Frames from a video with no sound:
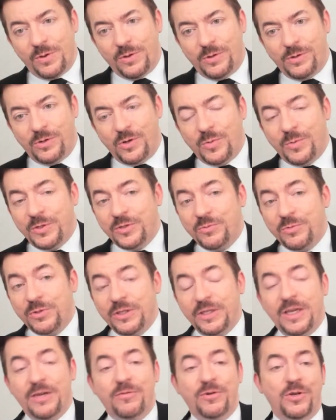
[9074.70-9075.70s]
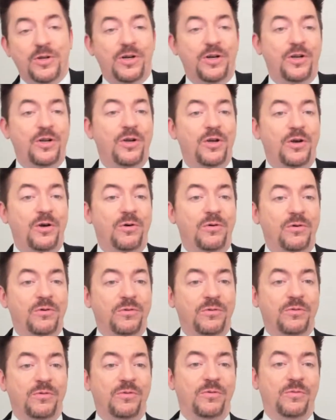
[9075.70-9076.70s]
nobody's really ever going to know
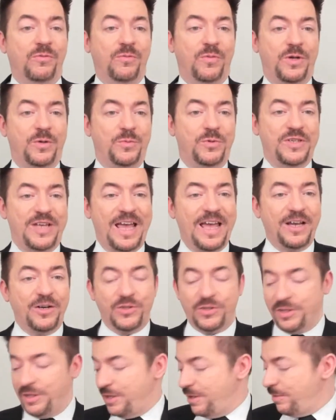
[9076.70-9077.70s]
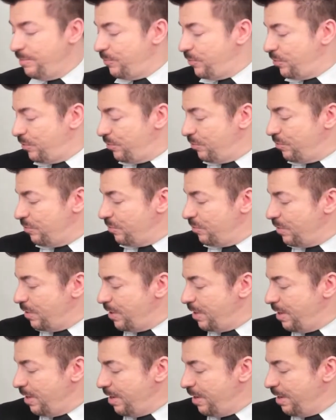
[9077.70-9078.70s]
what it was actually up to.
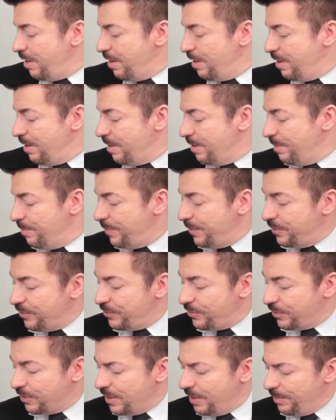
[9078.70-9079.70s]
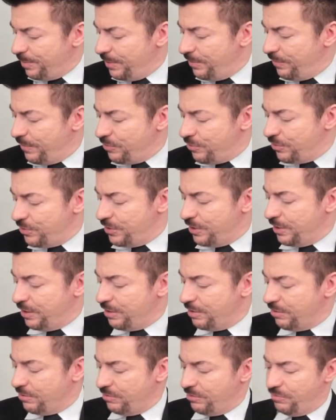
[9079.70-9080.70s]
But there's a couple of
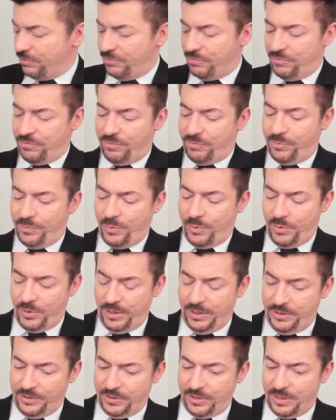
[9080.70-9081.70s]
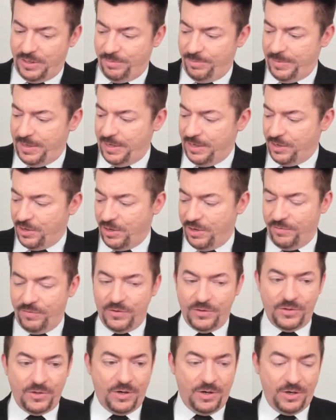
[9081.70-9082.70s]
interesting points that I'll make
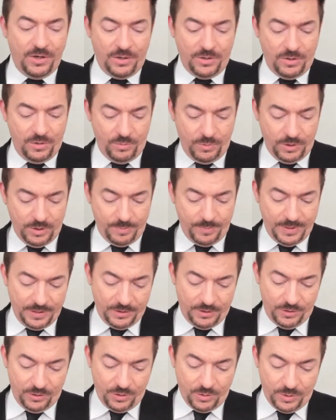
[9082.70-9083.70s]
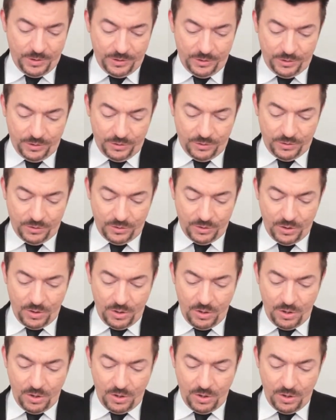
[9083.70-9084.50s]
off this article, and we'll get back to your questions.